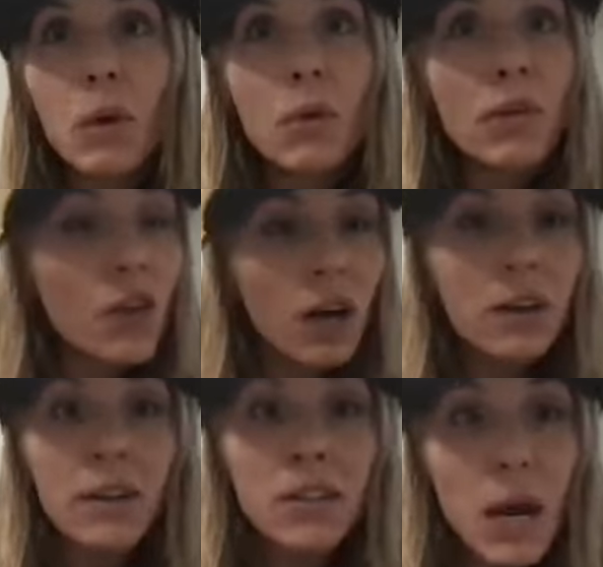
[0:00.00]
we've
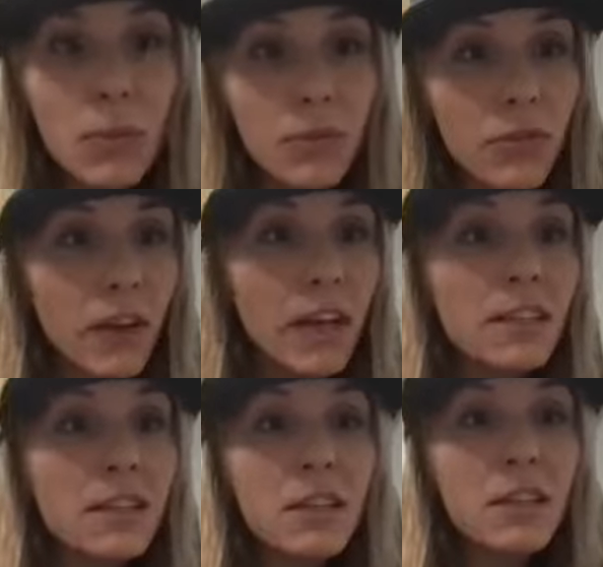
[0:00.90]
gotten on top of a
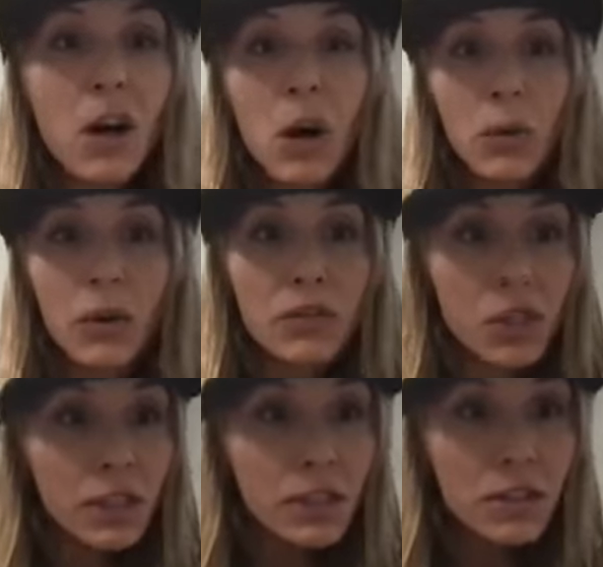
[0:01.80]
face, we've
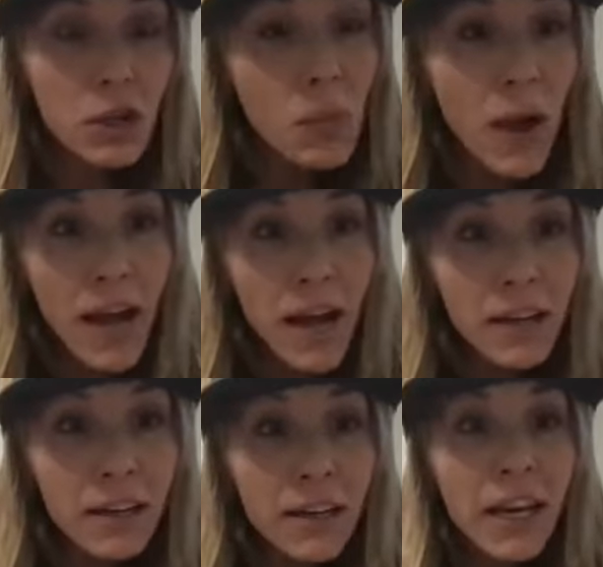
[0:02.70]
checked the snowpack,
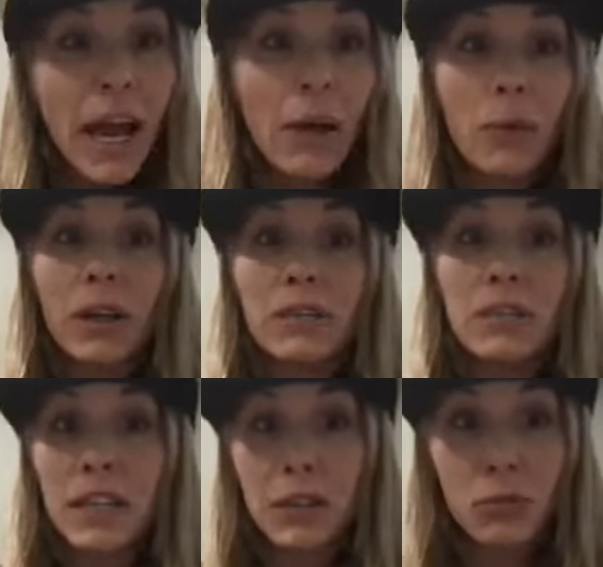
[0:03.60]
and we have
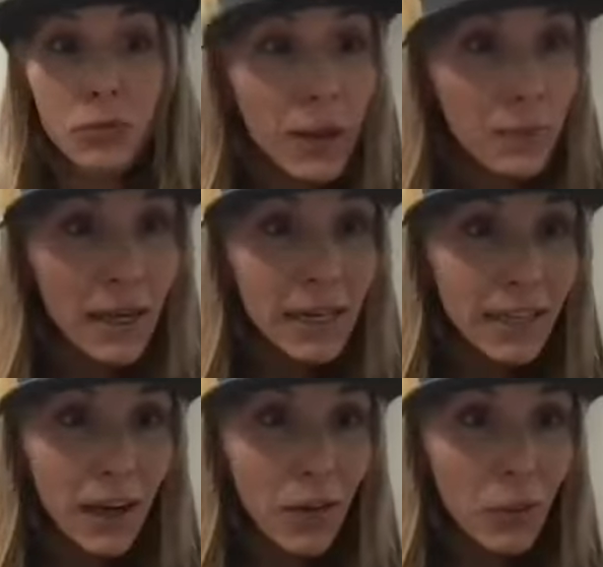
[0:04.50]
skied right back
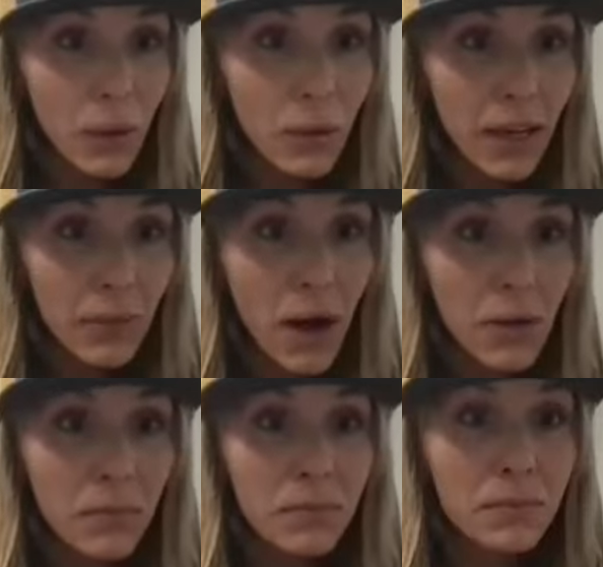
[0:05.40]
down the way we came
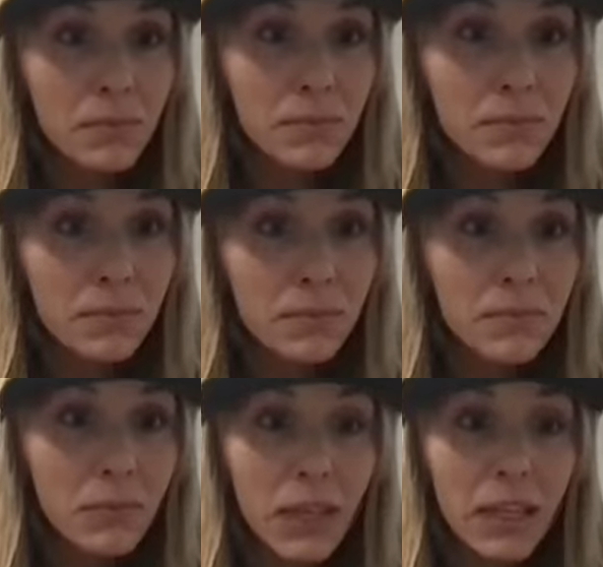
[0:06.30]
up
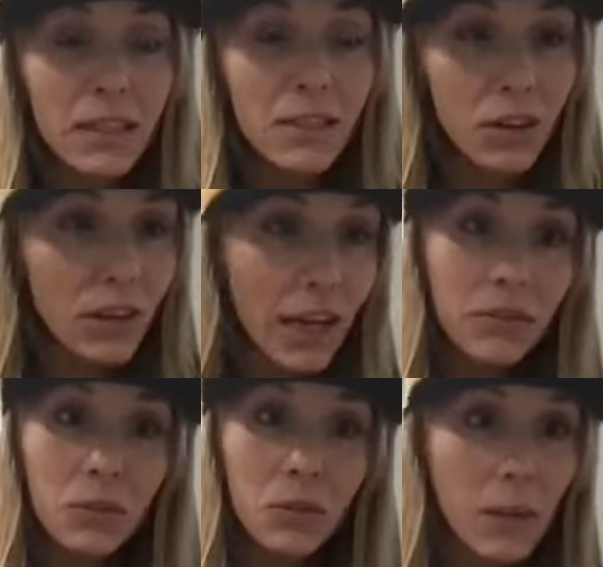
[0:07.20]
because our
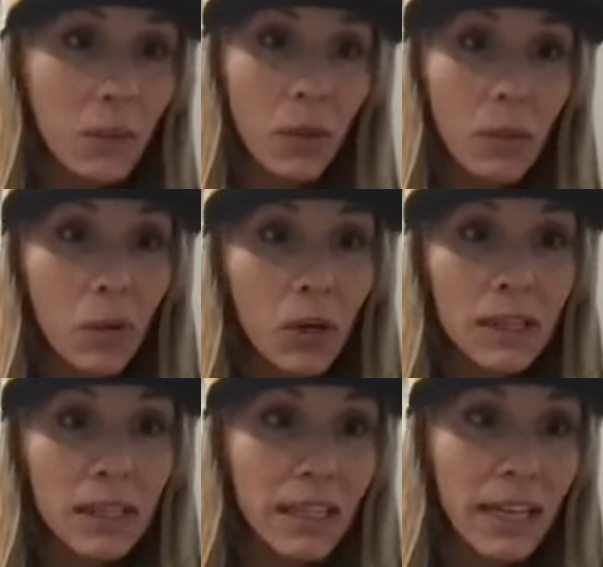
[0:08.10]
lives are way more
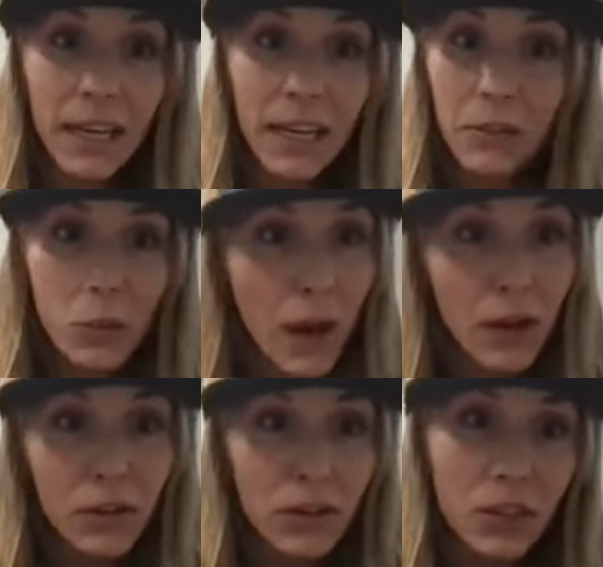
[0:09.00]
important than a few
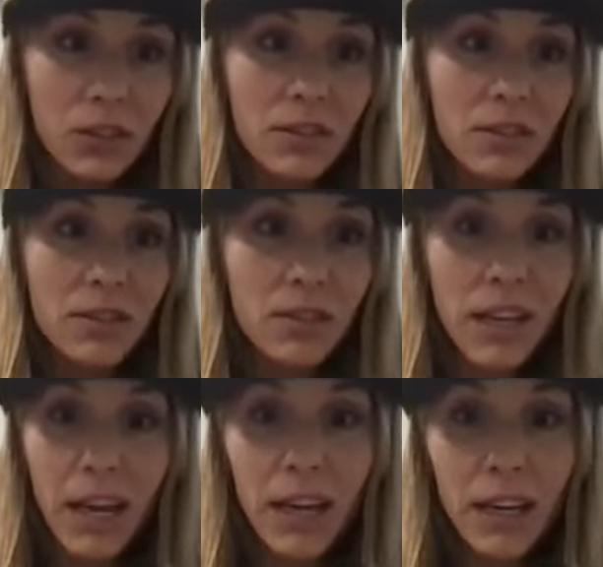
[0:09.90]
powder turns.
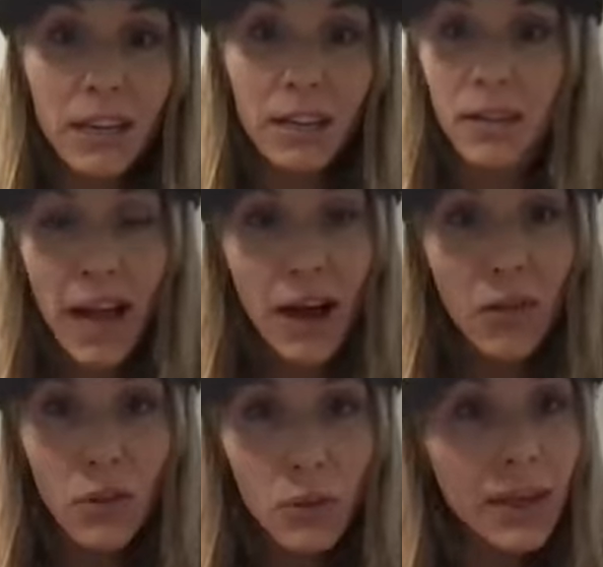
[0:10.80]
Okay. And now
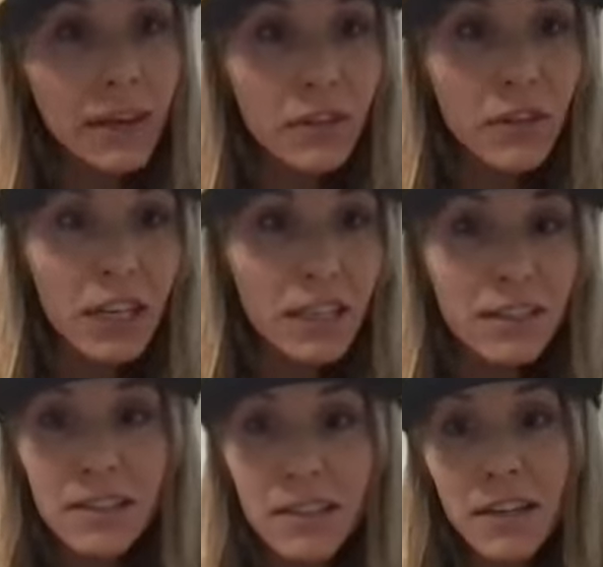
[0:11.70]
that we have
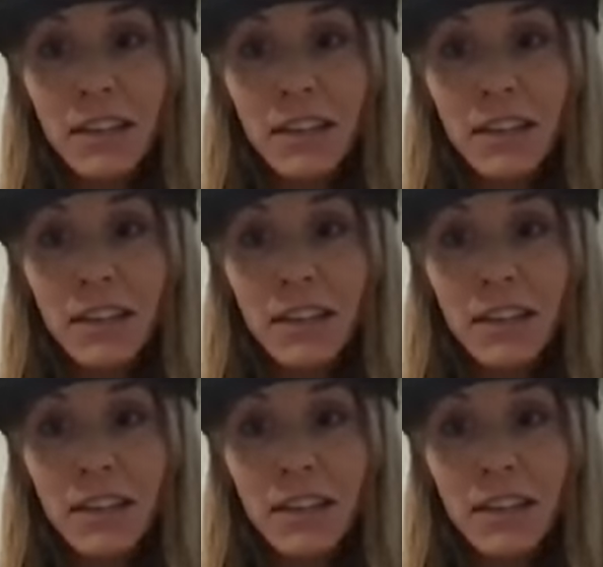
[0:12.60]
kids,